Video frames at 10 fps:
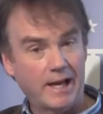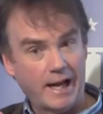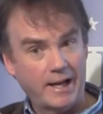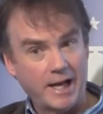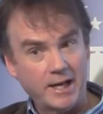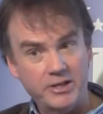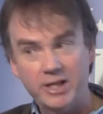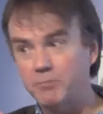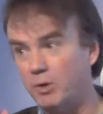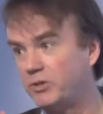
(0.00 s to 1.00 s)
and I
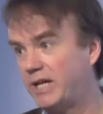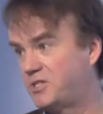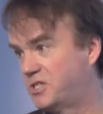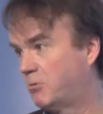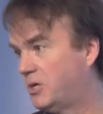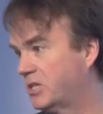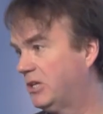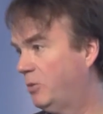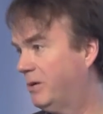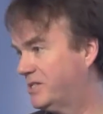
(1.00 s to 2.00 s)
think in both cases there was a
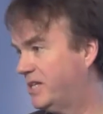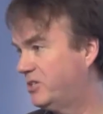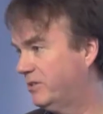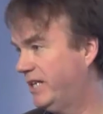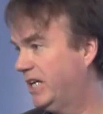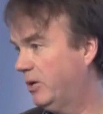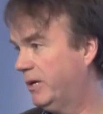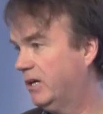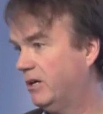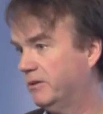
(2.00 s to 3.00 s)
globalization thing
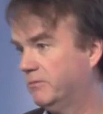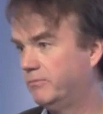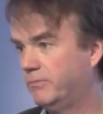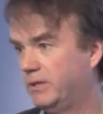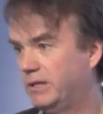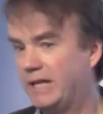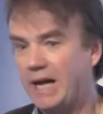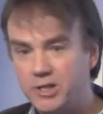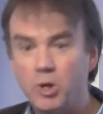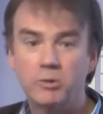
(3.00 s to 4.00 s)
going on.
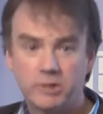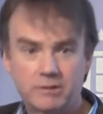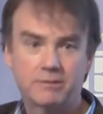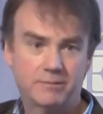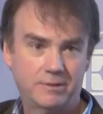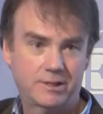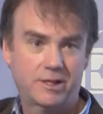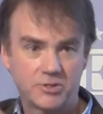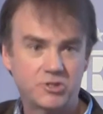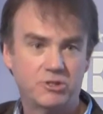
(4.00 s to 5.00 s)
I know that the
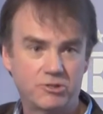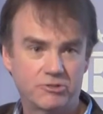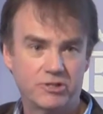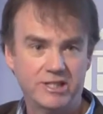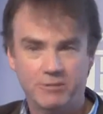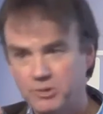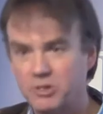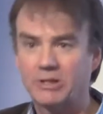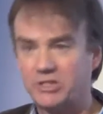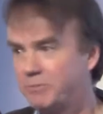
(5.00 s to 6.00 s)
constitutional treaty was
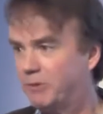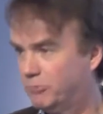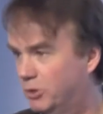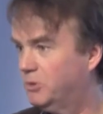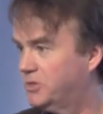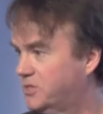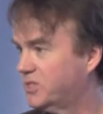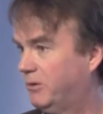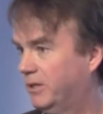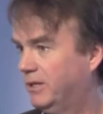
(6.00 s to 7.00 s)
actually about rules and
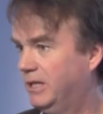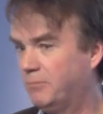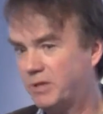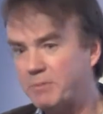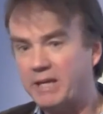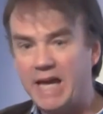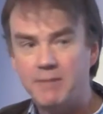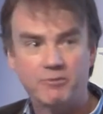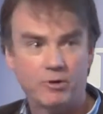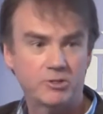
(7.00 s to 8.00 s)
so on, but it
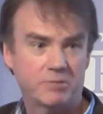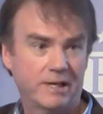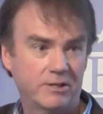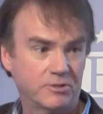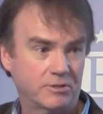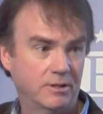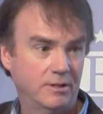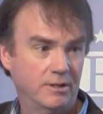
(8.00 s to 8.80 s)
became a vote about